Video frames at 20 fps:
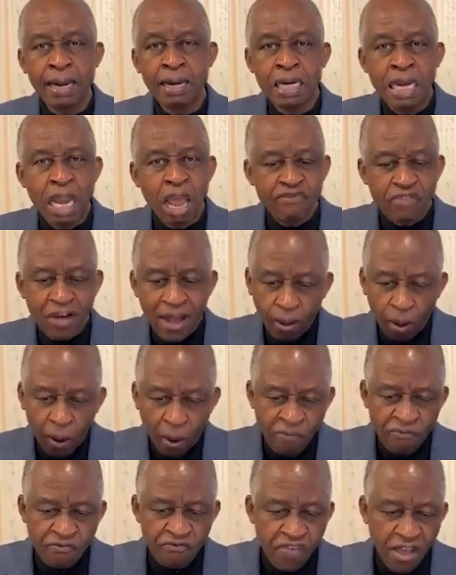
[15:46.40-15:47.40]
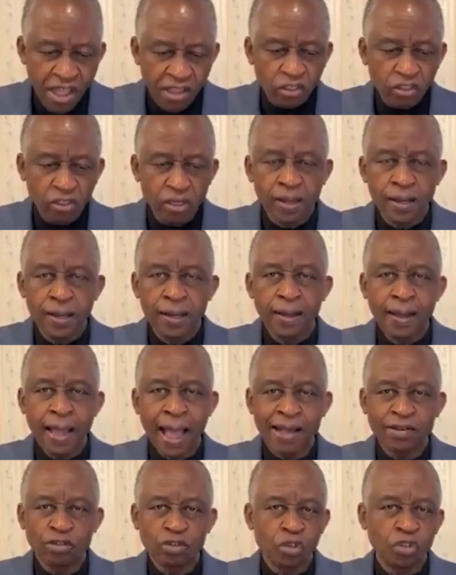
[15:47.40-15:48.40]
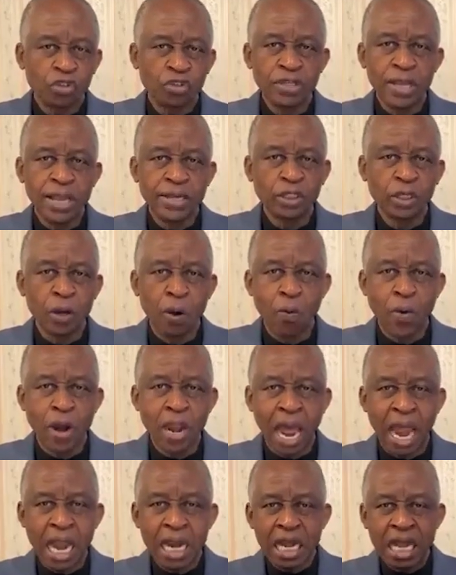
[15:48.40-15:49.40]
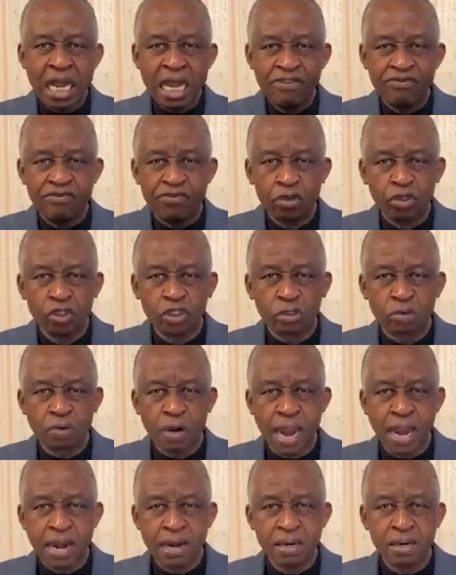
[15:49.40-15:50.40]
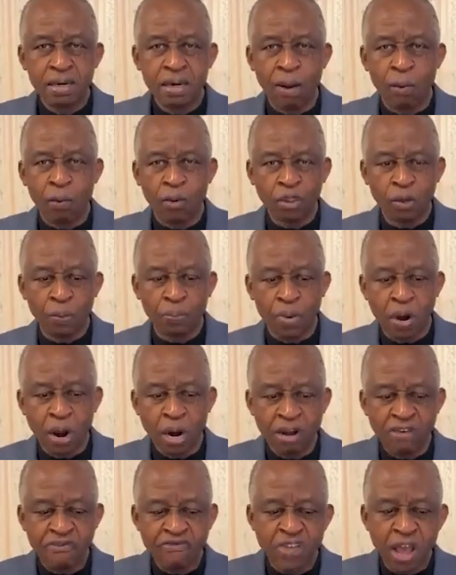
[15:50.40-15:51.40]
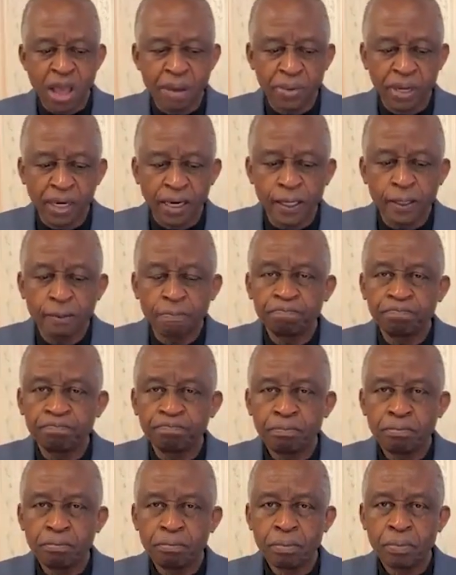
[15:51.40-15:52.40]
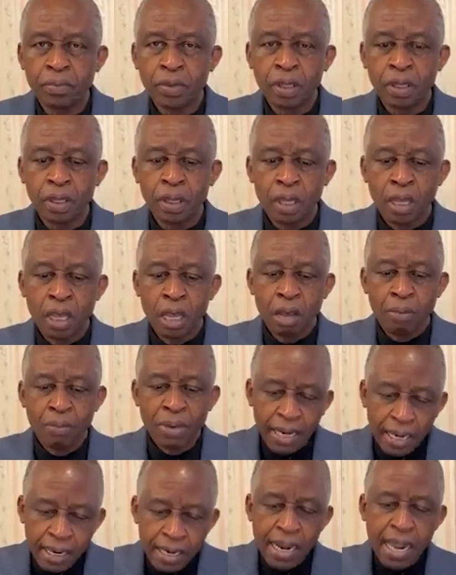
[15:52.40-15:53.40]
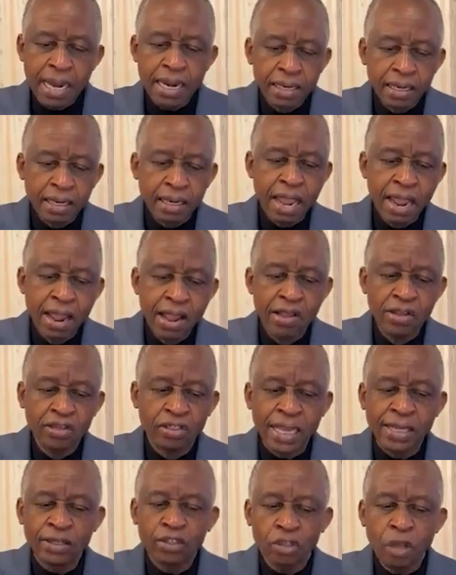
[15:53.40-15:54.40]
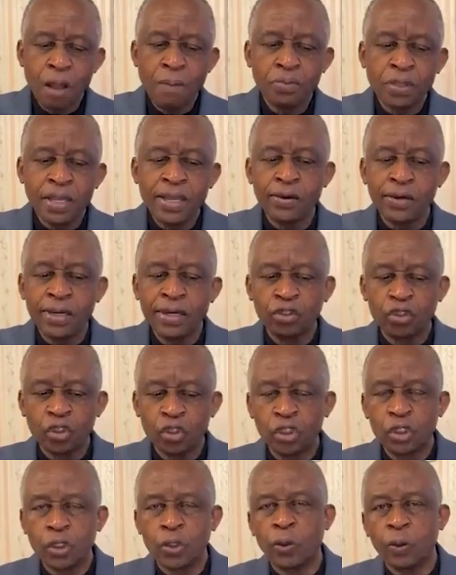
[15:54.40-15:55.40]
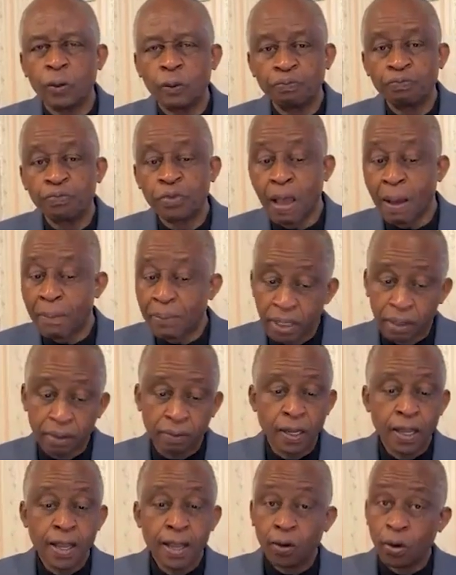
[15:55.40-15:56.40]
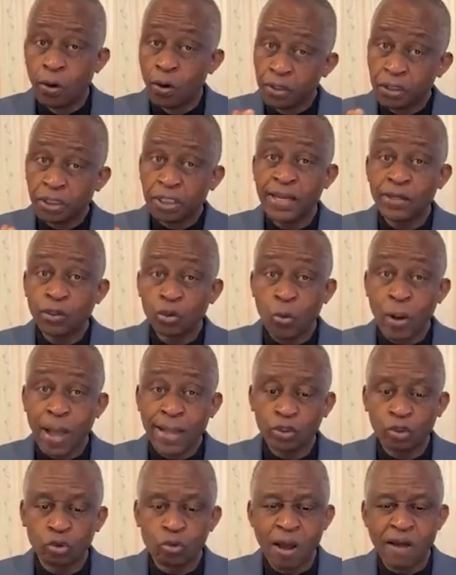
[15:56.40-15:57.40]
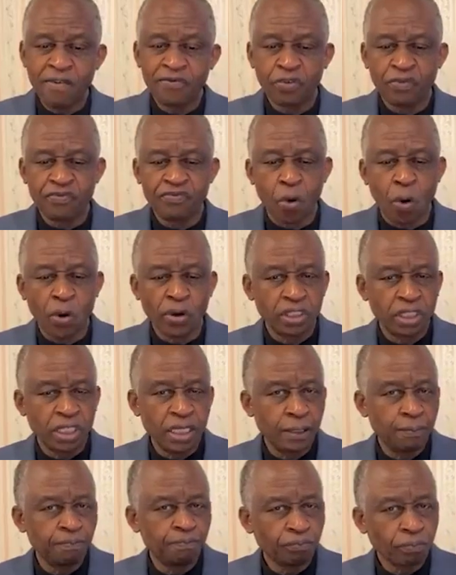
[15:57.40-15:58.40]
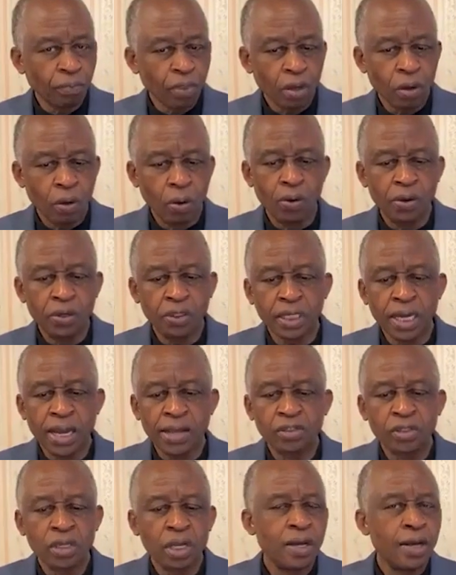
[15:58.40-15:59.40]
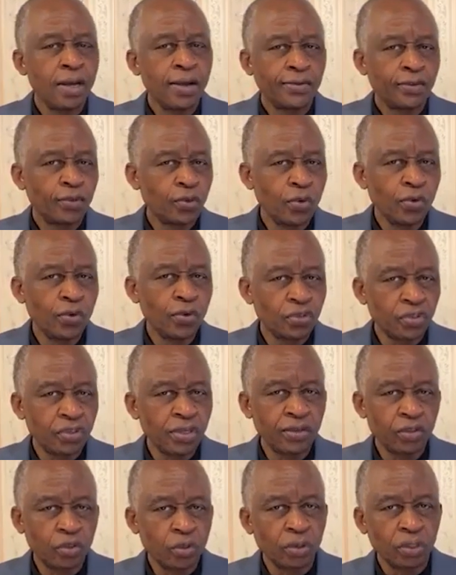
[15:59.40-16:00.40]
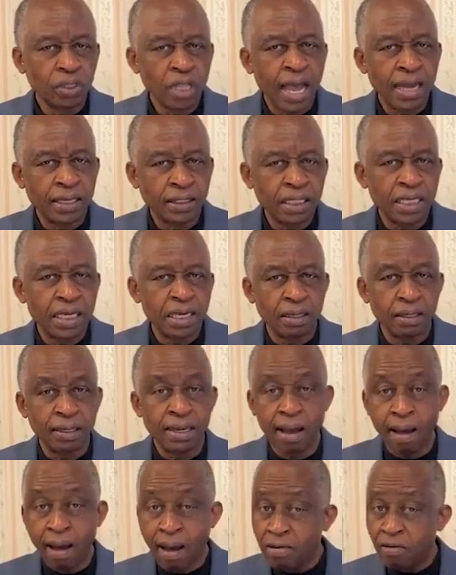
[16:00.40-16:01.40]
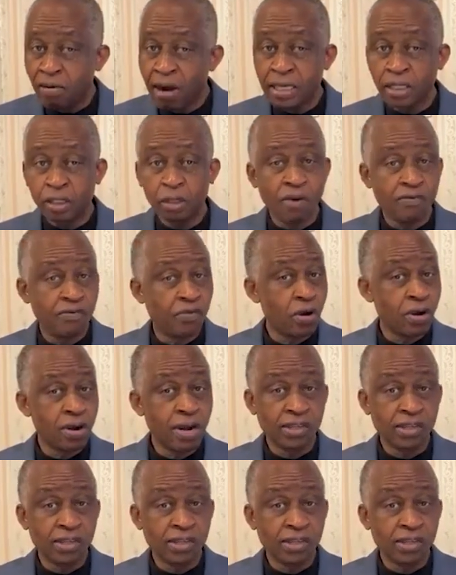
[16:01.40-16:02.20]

and never confess association with that evil trend that was upon the family but in any case there's something you need to do i mean colossians 1 12 to 14 colossians 2 6 to 13. The handwriting of